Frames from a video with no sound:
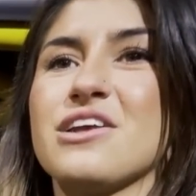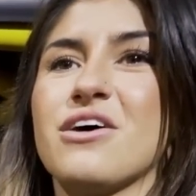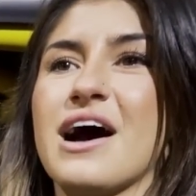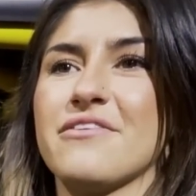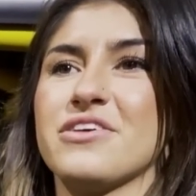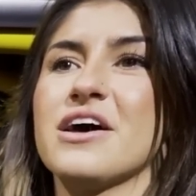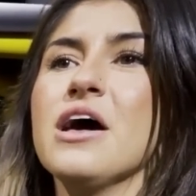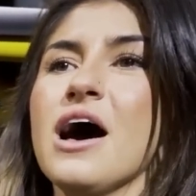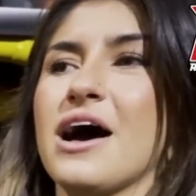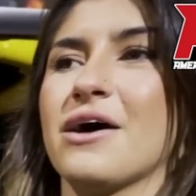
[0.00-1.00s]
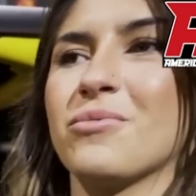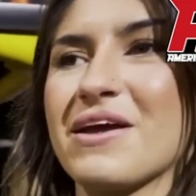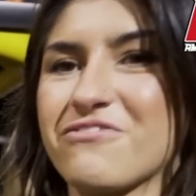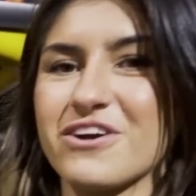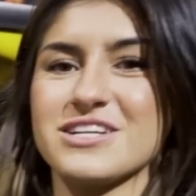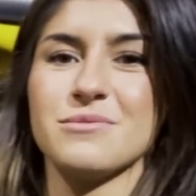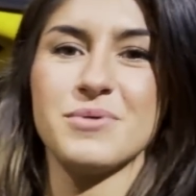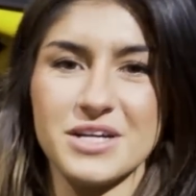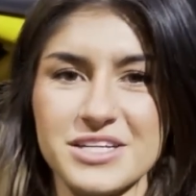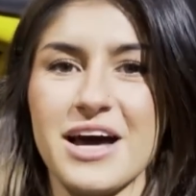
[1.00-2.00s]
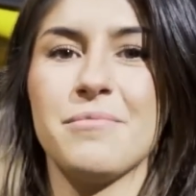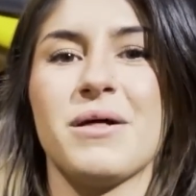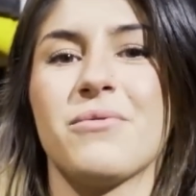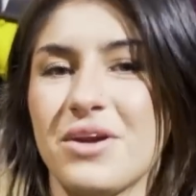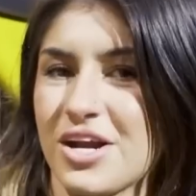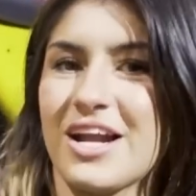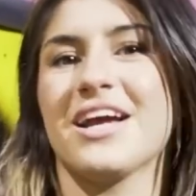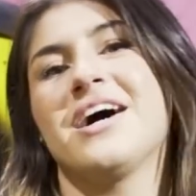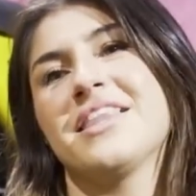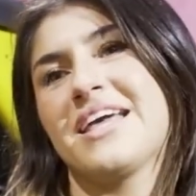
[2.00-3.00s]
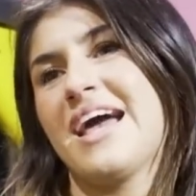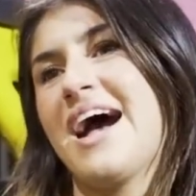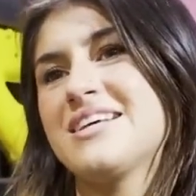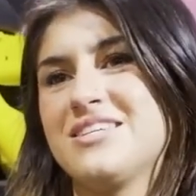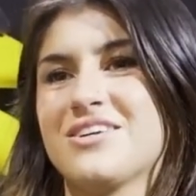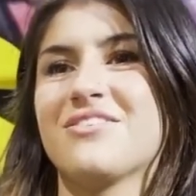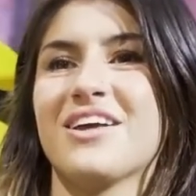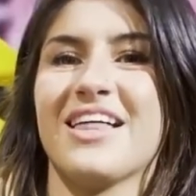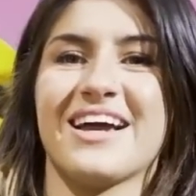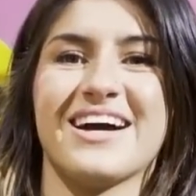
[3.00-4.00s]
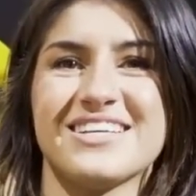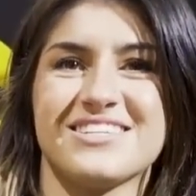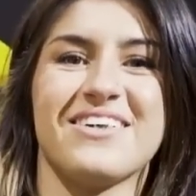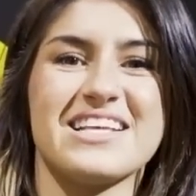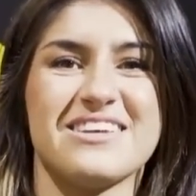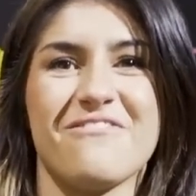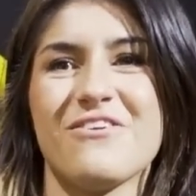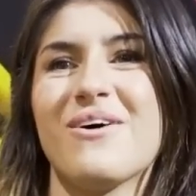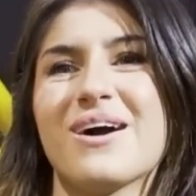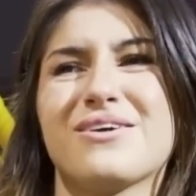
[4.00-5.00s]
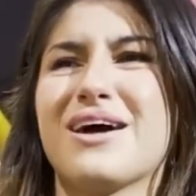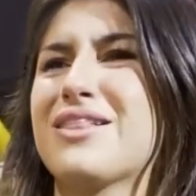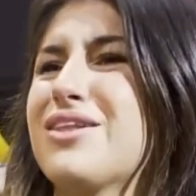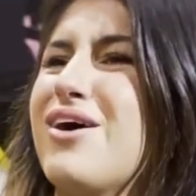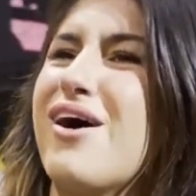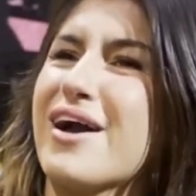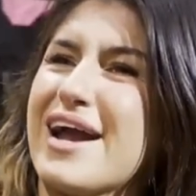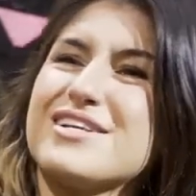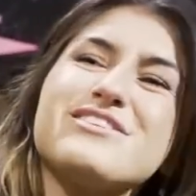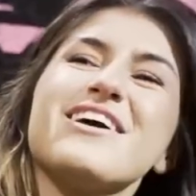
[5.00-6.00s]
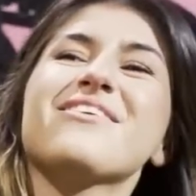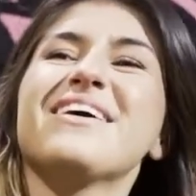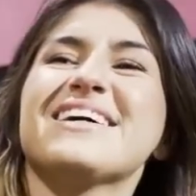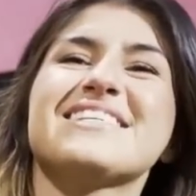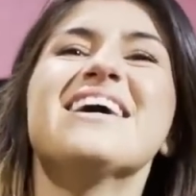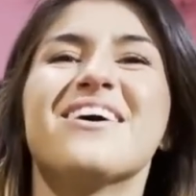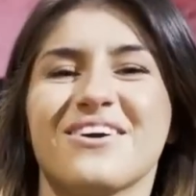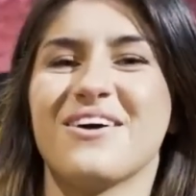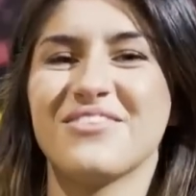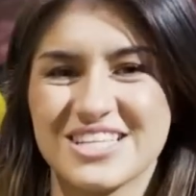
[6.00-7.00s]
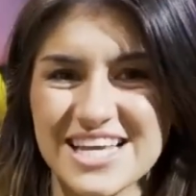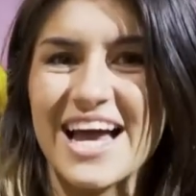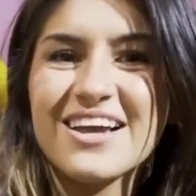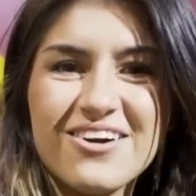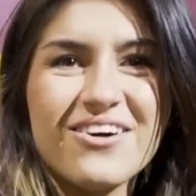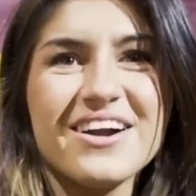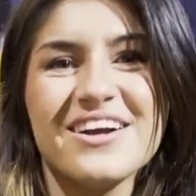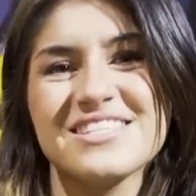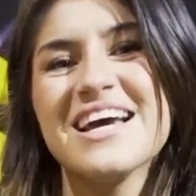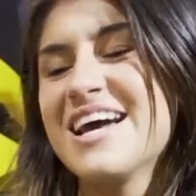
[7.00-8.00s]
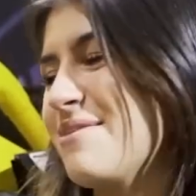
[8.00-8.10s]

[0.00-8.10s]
I think she's so distracted by going out there and looking for sponsors right now that she can't focus one hundred percent on being a driver. And